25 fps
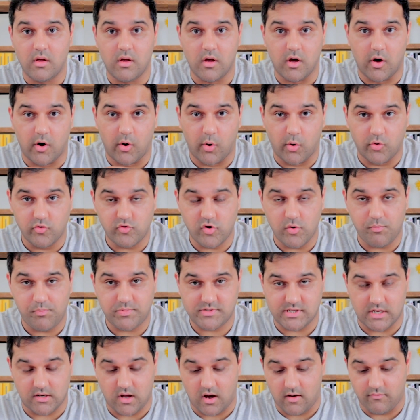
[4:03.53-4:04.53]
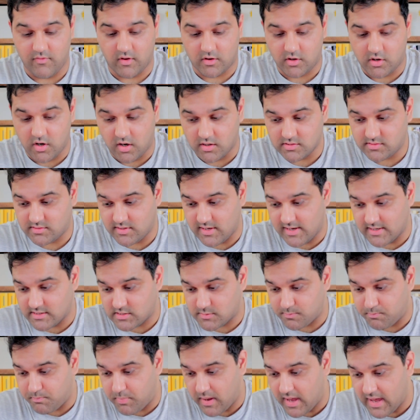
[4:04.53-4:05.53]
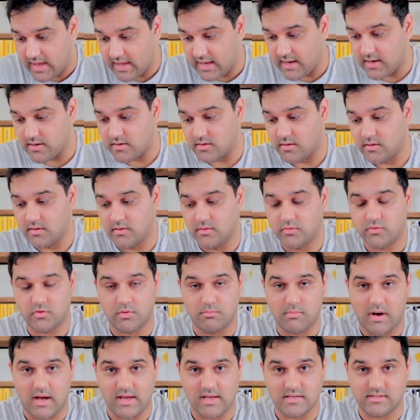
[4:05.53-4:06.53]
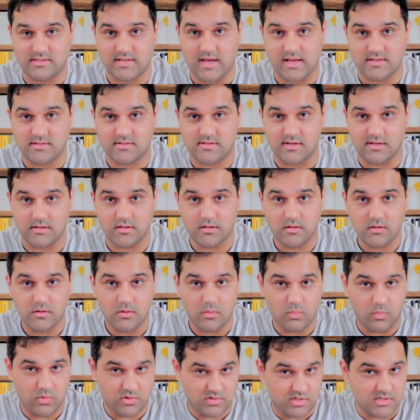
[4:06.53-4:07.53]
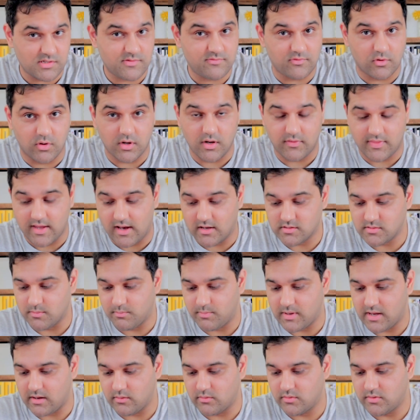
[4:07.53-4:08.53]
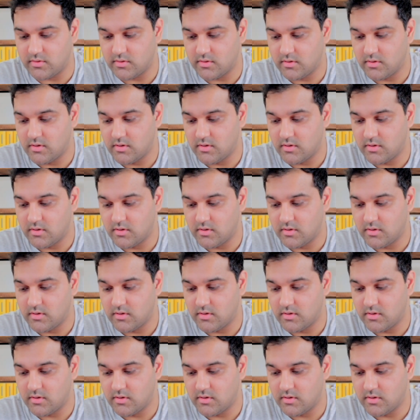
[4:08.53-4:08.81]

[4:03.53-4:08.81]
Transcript: 100% of the cost it's paid to Myers Testing, which is £40,000,